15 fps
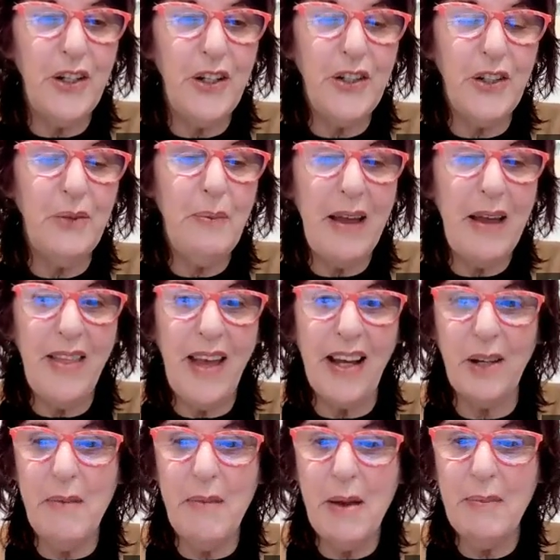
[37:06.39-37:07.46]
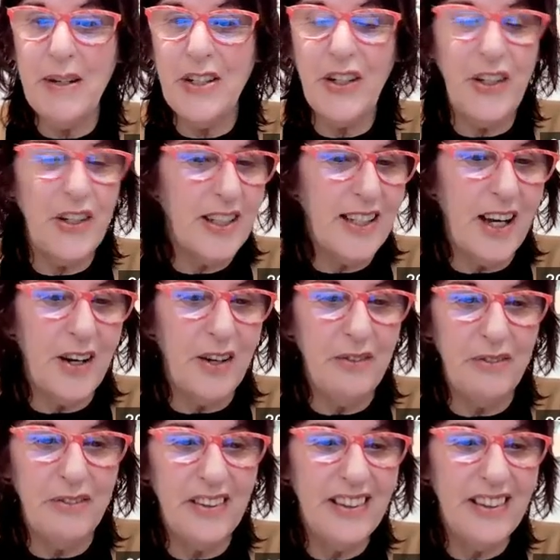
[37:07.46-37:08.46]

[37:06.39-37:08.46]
do make that commitment to yourself.